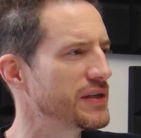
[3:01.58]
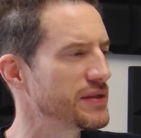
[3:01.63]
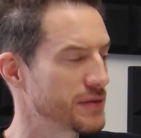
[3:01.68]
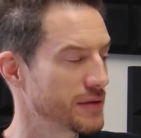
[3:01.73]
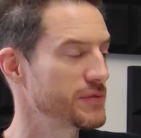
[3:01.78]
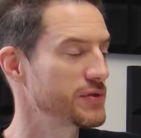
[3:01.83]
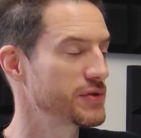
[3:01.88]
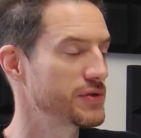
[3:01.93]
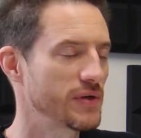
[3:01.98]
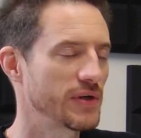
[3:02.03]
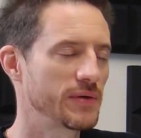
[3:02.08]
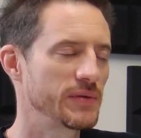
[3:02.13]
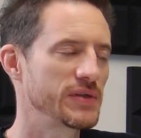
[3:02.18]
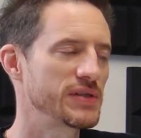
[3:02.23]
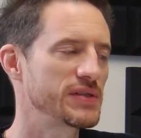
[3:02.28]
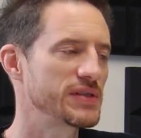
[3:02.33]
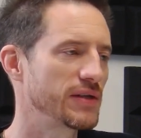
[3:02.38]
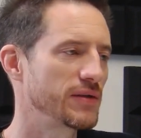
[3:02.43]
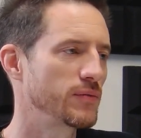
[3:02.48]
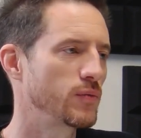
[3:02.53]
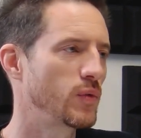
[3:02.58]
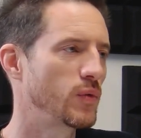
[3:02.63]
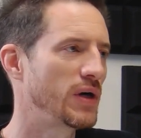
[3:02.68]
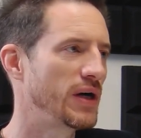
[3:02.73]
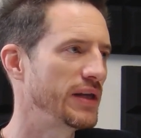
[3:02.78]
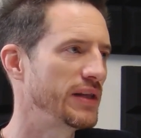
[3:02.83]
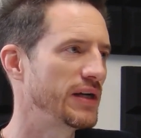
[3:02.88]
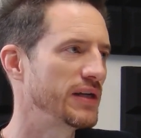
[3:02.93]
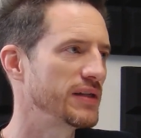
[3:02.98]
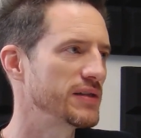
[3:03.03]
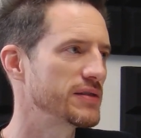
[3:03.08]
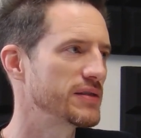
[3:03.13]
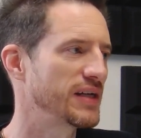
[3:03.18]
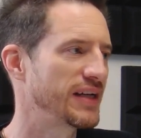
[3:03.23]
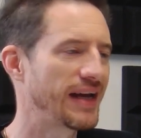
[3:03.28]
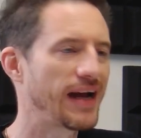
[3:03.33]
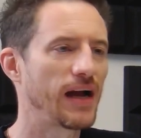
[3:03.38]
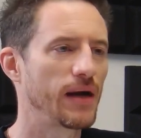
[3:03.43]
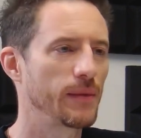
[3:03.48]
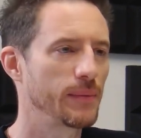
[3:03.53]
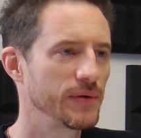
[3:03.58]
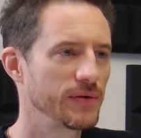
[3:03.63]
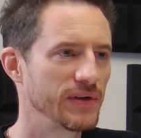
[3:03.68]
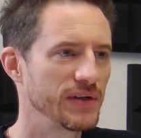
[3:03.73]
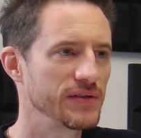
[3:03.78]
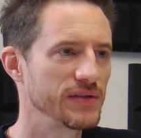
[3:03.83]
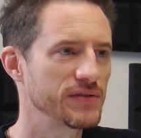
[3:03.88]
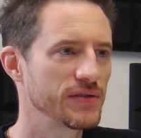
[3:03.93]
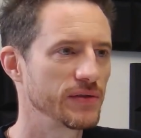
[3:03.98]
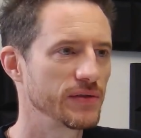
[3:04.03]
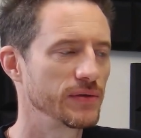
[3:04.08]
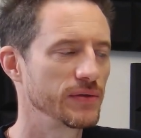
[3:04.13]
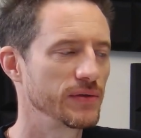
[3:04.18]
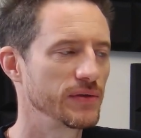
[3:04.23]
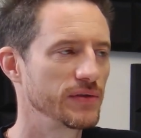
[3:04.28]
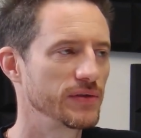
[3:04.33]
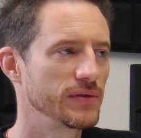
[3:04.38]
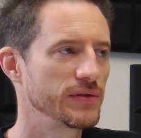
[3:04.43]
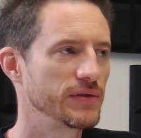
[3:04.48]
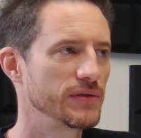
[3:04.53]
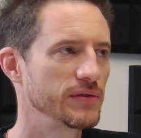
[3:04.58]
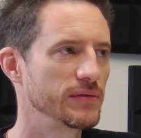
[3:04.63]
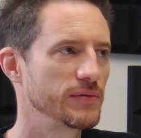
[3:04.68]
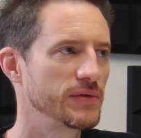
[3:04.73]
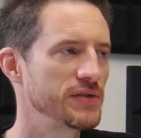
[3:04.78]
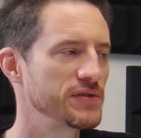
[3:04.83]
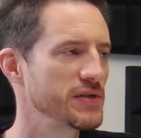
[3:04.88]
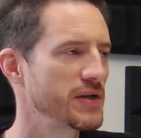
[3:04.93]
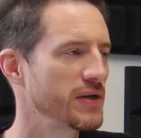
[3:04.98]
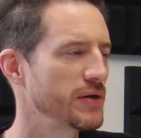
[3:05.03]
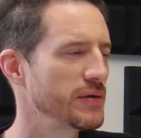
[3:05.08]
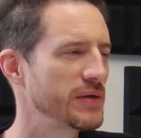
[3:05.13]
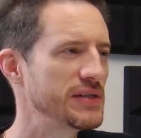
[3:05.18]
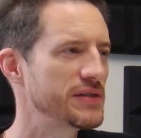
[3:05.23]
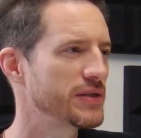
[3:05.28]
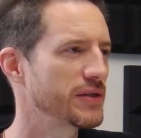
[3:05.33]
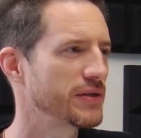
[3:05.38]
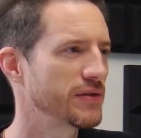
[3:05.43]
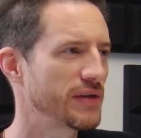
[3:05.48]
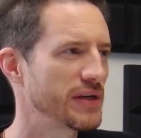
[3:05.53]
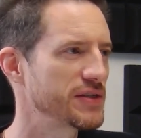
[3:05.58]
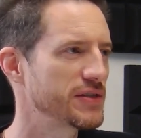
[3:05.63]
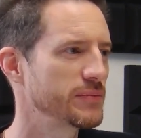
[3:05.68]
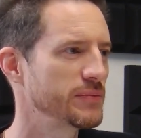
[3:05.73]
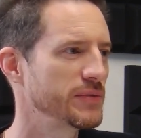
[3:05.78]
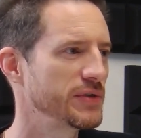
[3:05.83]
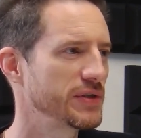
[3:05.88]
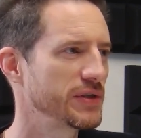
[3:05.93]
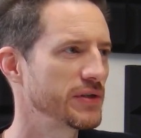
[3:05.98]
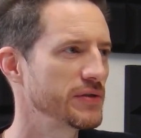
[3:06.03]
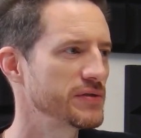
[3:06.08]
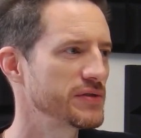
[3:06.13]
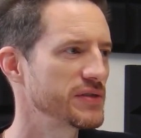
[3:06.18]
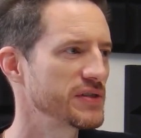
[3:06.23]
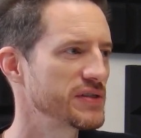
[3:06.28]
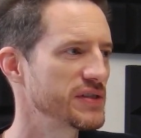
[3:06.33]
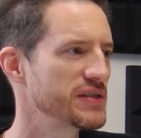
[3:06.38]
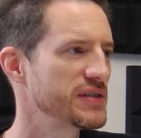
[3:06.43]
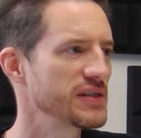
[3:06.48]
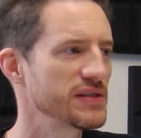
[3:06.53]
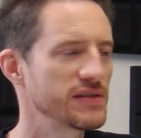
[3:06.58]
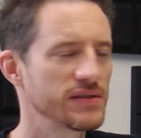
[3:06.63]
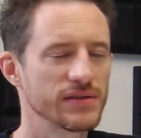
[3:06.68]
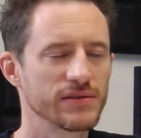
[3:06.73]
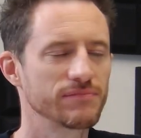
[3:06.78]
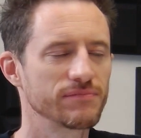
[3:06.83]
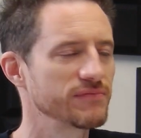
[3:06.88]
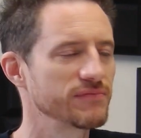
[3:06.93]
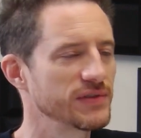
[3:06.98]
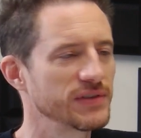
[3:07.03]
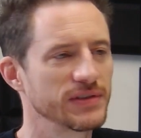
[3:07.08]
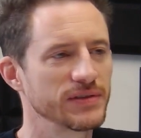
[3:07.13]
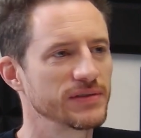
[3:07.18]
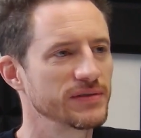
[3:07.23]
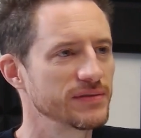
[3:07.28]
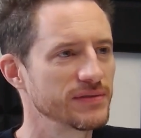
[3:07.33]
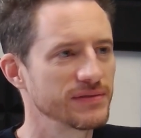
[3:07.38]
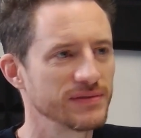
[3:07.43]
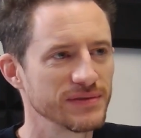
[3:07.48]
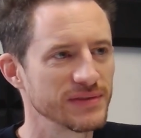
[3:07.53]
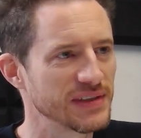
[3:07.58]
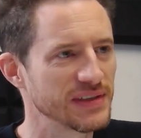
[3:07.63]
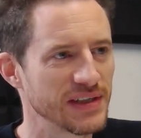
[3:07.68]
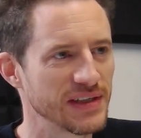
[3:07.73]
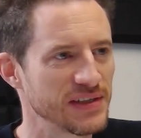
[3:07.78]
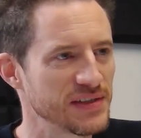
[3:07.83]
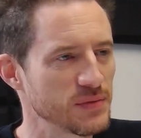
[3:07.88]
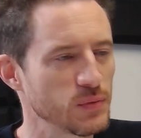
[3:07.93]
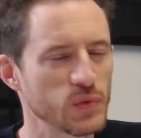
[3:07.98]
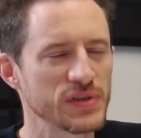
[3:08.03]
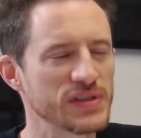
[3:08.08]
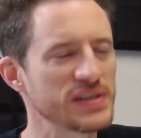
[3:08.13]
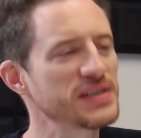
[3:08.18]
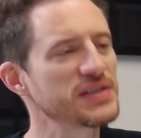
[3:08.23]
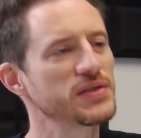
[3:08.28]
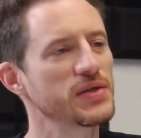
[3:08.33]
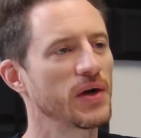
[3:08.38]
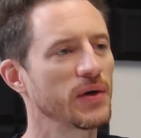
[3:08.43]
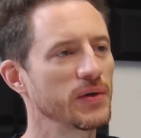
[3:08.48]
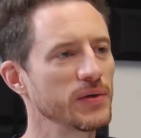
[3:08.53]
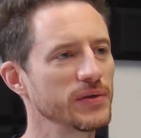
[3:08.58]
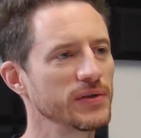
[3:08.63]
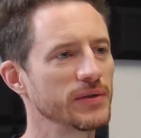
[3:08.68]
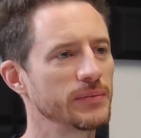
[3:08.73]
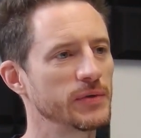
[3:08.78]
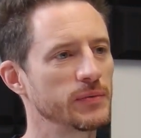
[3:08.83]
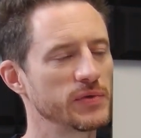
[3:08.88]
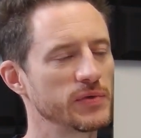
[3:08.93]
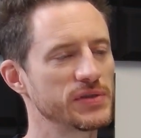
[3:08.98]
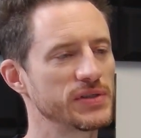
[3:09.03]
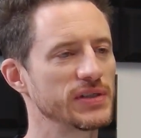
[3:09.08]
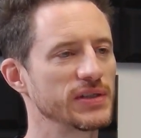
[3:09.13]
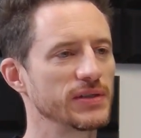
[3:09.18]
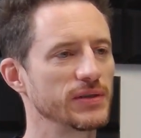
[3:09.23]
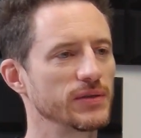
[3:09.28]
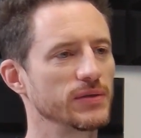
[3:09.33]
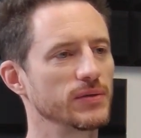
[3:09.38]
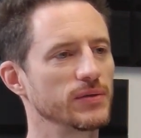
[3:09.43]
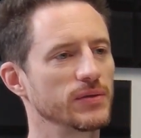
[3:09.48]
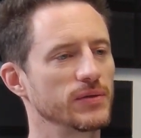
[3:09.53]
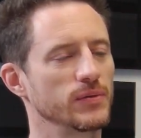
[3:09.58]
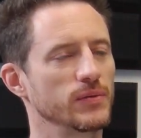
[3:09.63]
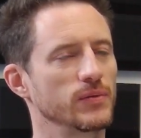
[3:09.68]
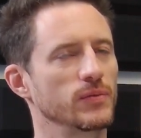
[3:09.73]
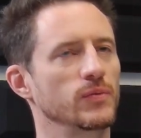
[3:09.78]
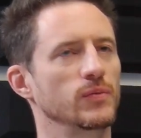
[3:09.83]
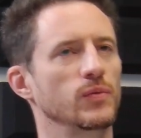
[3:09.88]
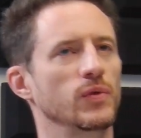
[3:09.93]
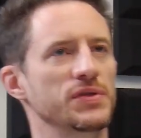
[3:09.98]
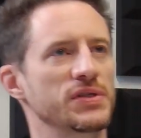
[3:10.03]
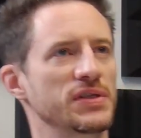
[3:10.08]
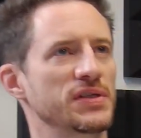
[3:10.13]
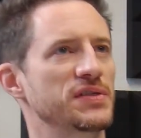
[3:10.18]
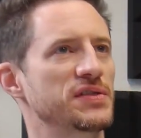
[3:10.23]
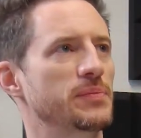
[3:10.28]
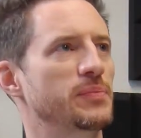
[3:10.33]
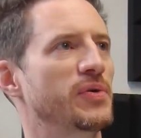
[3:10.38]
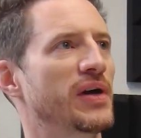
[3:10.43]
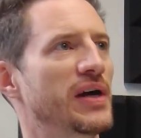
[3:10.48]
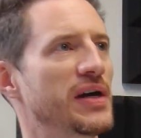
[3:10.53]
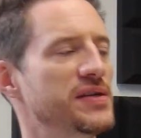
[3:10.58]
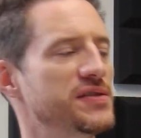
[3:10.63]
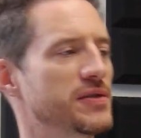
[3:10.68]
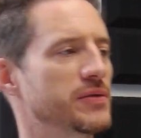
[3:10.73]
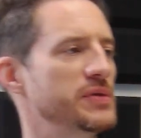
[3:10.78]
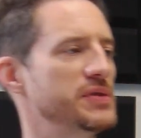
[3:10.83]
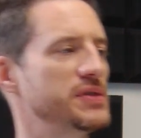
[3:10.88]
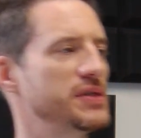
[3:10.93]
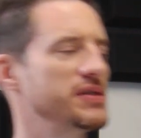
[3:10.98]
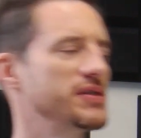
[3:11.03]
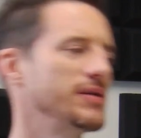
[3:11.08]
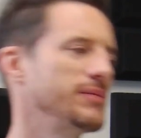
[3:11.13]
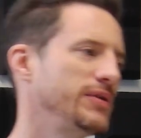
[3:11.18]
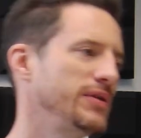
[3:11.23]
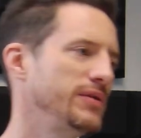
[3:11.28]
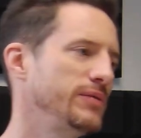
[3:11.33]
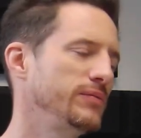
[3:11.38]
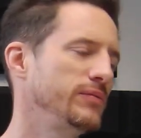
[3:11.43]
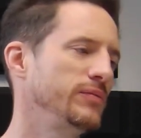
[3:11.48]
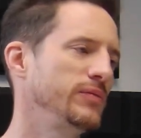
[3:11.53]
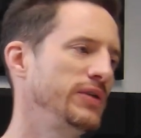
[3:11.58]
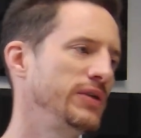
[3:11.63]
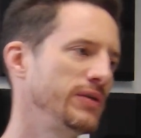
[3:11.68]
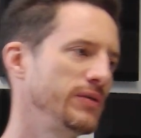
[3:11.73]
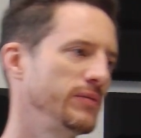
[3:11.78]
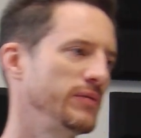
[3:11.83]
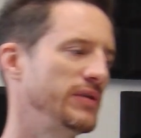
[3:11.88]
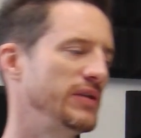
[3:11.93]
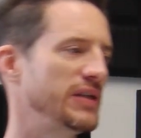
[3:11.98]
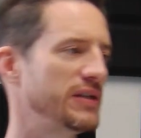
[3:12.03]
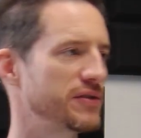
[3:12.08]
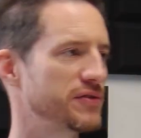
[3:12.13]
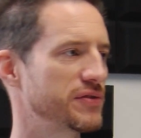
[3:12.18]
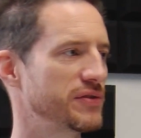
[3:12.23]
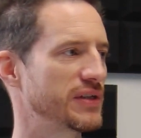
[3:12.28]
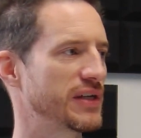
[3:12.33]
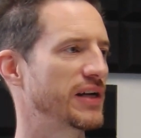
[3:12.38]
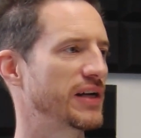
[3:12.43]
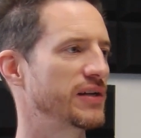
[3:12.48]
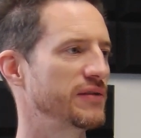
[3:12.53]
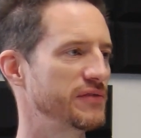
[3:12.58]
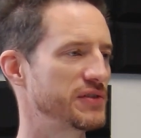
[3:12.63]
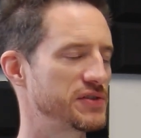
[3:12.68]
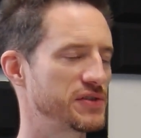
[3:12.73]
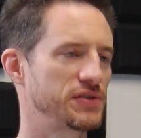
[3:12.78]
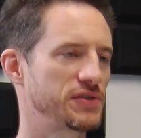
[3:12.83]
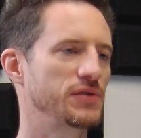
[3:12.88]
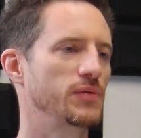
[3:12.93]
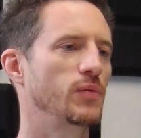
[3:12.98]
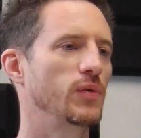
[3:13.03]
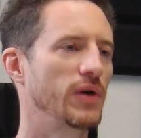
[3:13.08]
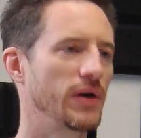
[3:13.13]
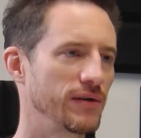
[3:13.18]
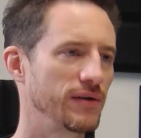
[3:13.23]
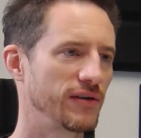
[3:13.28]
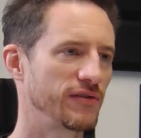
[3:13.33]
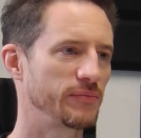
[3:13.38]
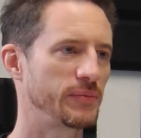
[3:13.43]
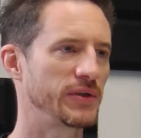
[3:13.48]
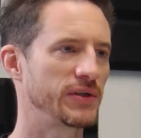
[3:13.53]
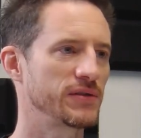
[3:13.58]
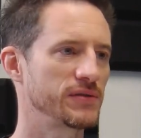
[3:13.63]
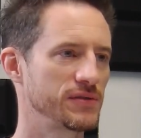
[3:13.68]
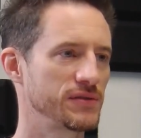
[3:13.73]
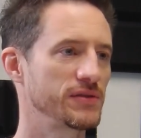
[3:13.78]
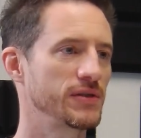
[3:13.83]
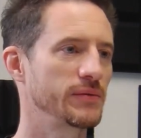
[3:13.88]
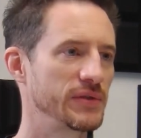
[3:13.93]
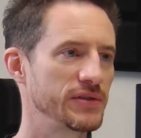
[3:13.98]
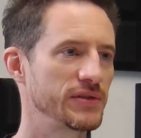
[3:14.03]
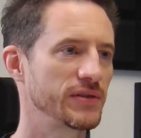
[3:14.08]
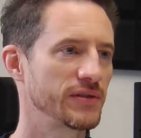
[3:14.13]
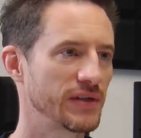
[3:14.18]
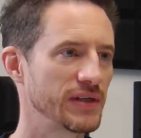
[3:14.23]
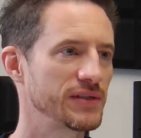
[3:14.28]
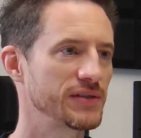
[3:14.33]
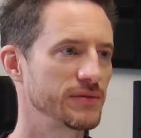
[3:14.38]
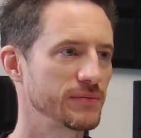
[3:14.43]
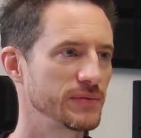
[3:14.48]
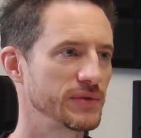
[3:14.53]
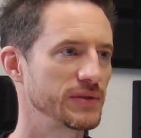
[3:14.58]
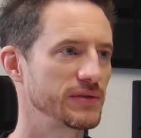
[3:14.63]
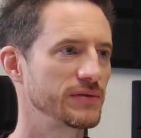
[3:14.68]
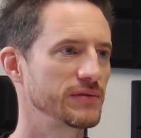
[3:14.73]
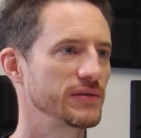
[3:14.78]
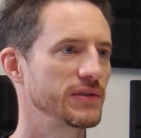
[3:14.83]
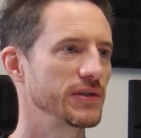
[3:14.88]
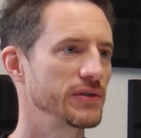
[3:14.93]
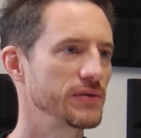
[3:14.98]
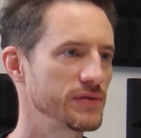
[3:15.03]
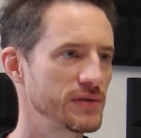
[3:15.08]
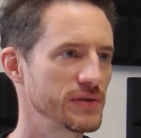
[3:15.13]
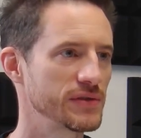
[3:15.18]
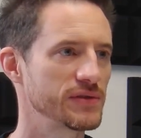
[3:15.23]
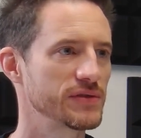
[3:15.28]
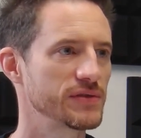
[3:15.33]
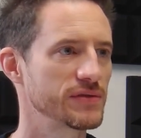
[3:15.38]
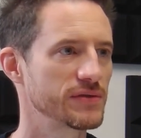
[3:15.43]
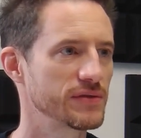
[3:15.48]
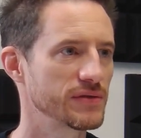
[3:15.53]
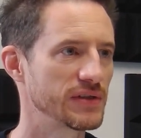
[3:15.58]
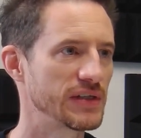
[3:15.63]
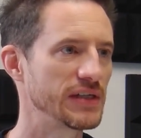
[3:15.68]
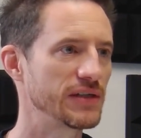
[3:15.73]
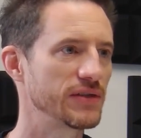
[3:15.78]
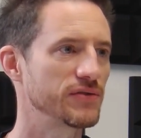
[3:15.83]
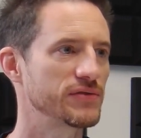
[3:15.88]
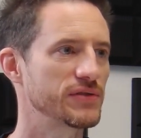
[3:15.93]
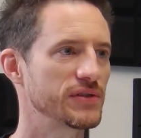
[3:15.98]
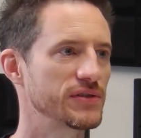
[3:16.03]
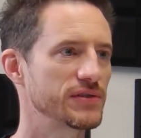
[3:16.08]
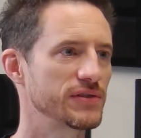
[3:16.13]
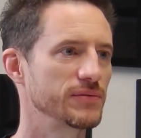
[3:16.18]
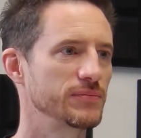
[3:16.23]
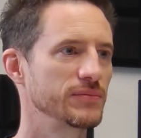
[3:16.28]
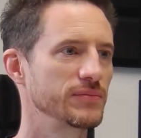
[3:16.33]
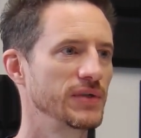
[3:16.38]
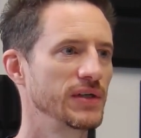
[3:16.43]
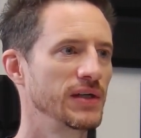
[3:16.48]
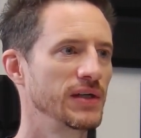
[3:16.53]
So I'm just trying to understand why that's a gap, right? So there's no integration with Q-SYS. Is this, was this known? I mean, was it a surprise, or was it something, the industry kind of is just aware of because there's no integration with the Q-SYS ecosystem,